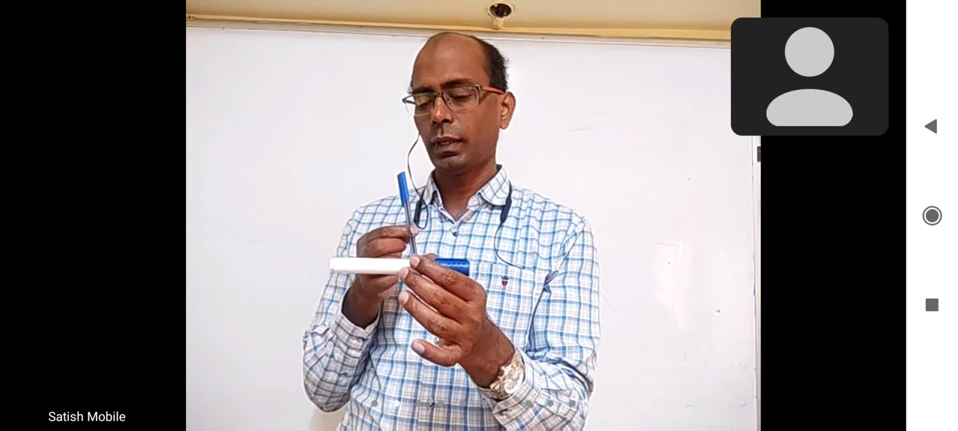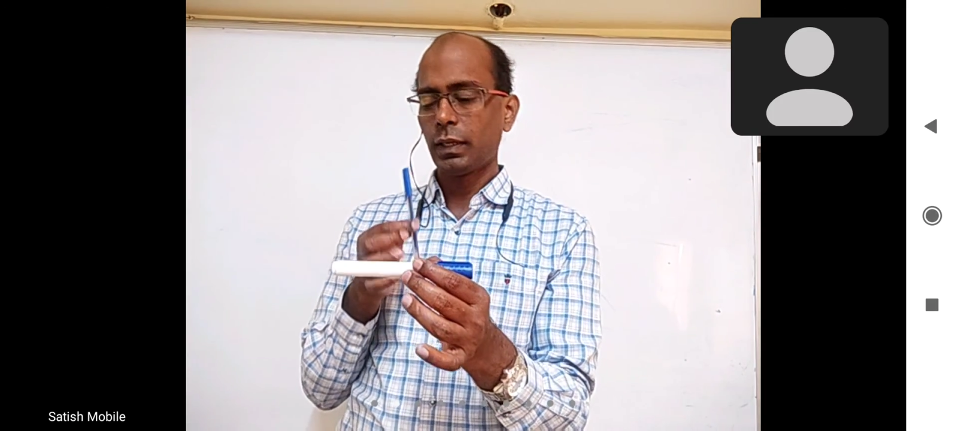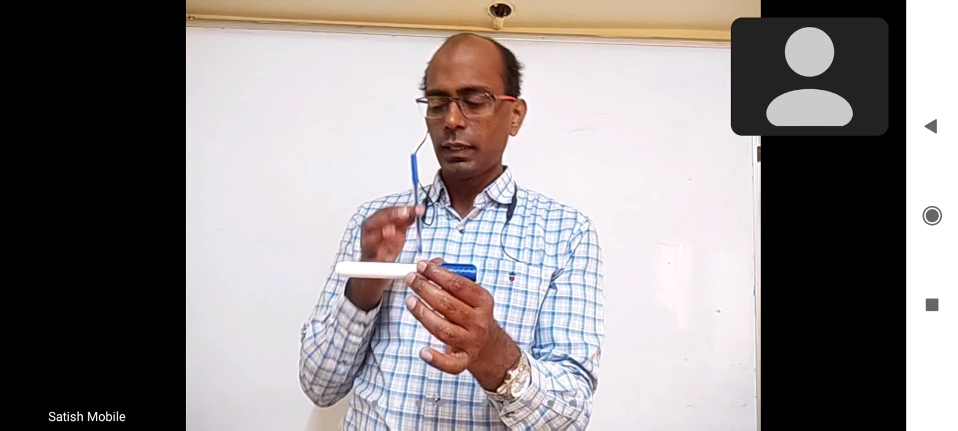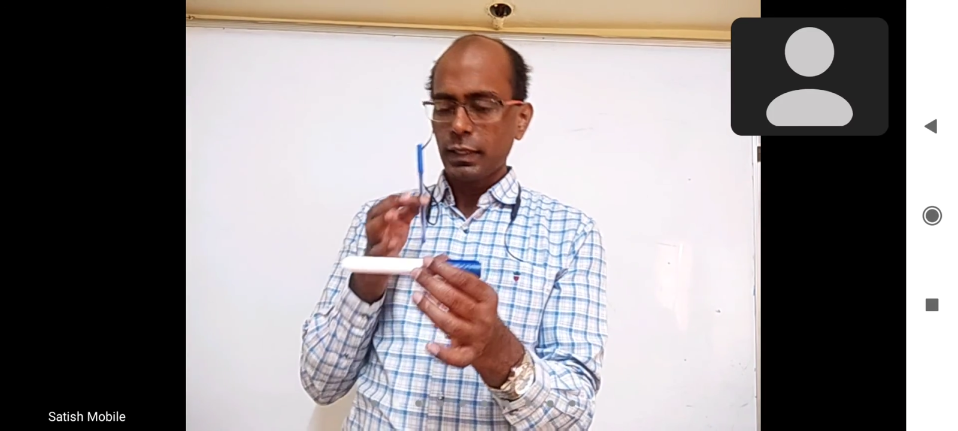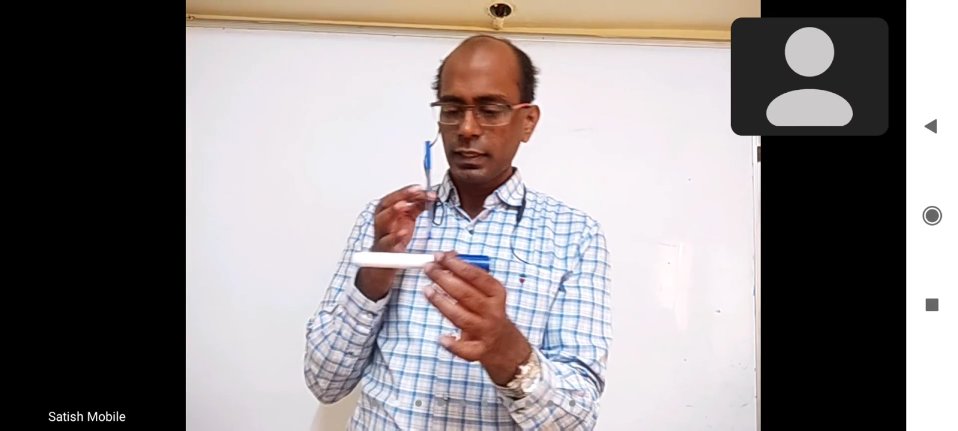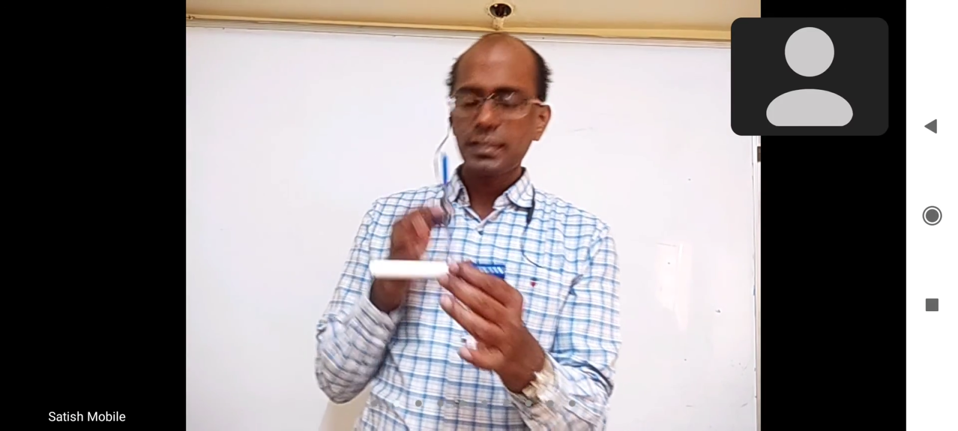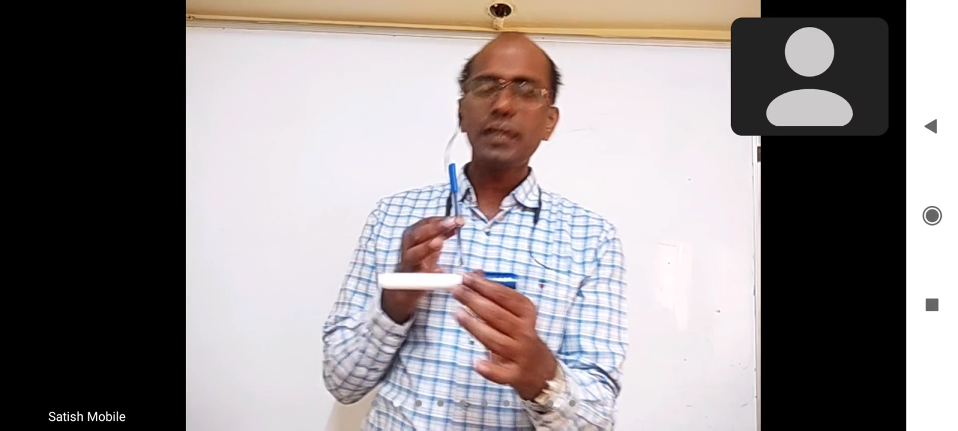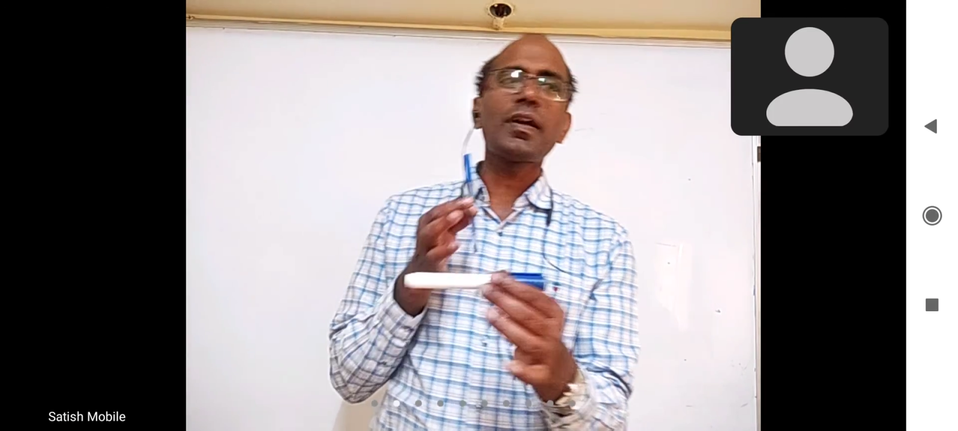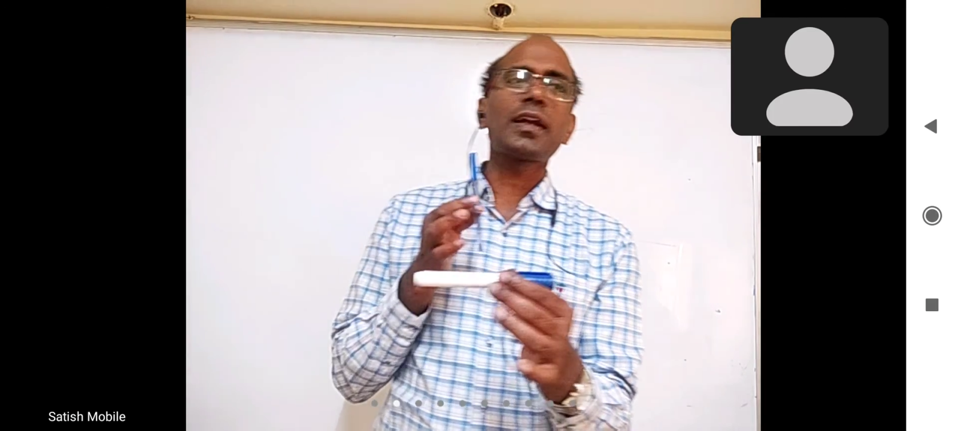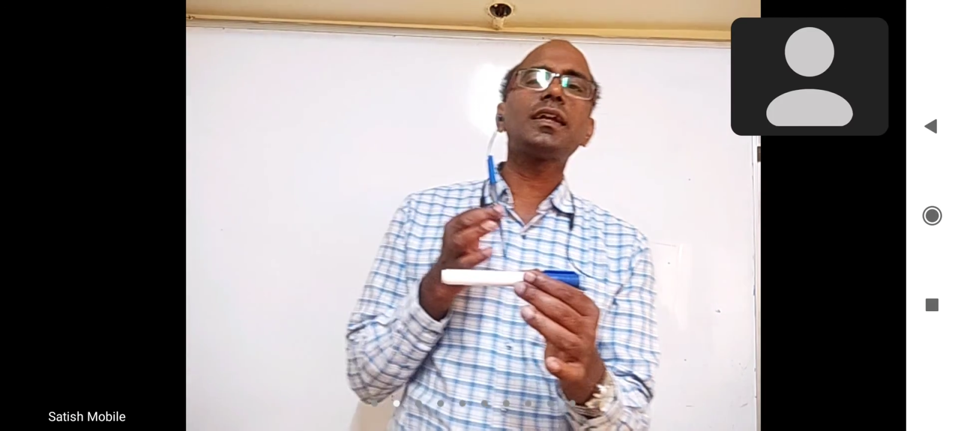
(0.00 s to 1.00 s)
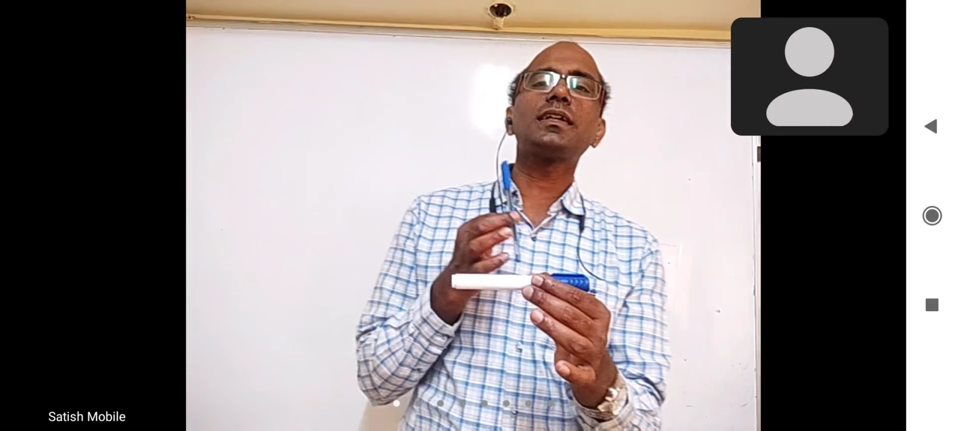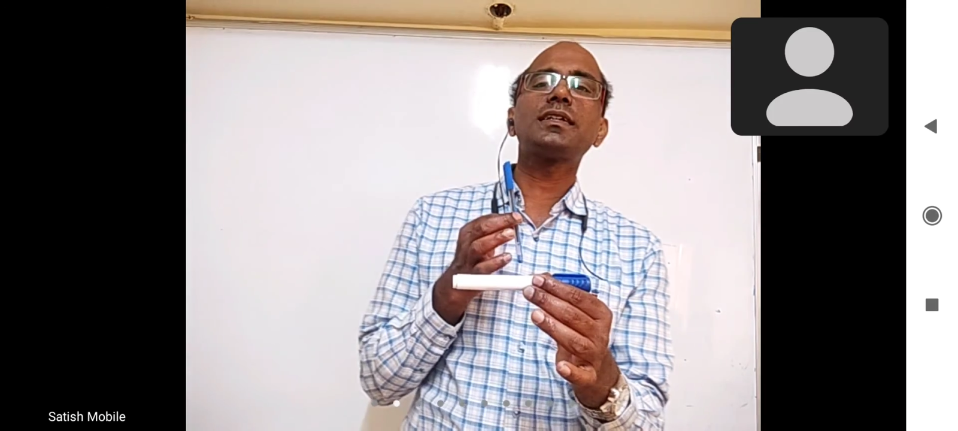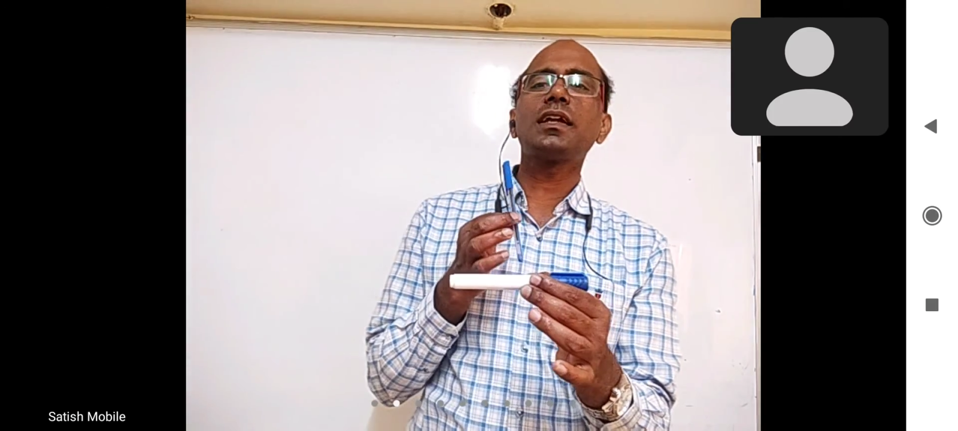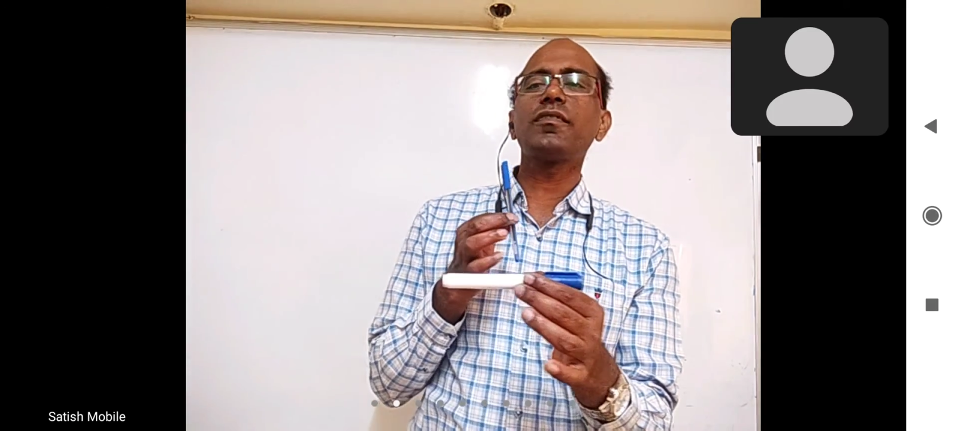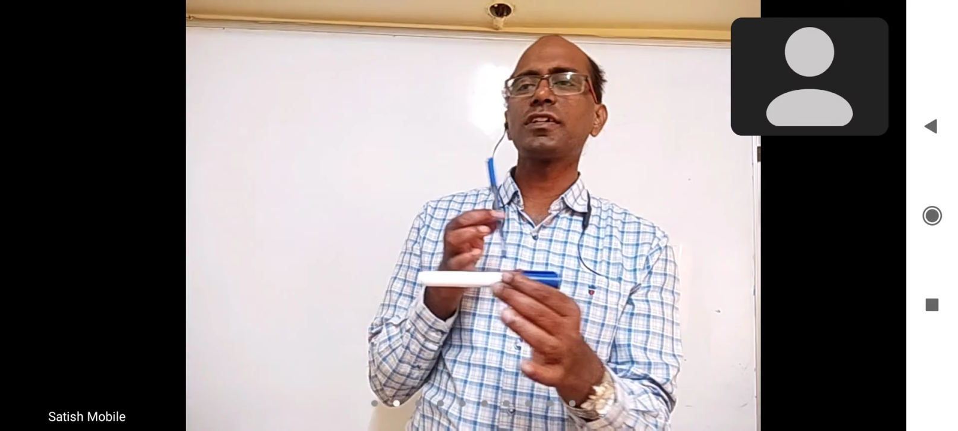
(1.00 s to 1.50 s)
Is that vector doesn't have
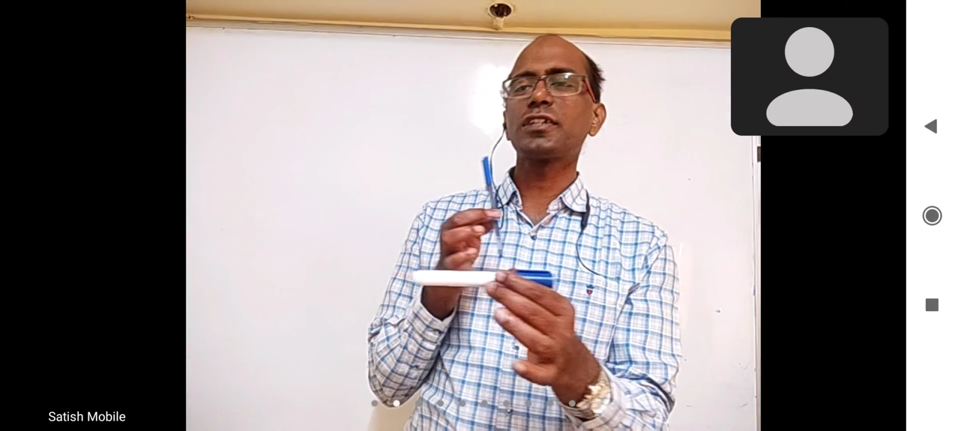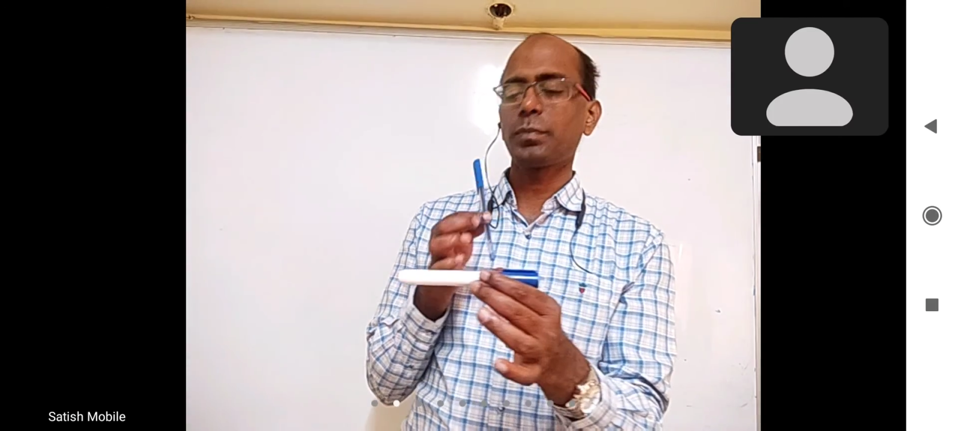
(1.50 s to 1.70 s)
fixed place.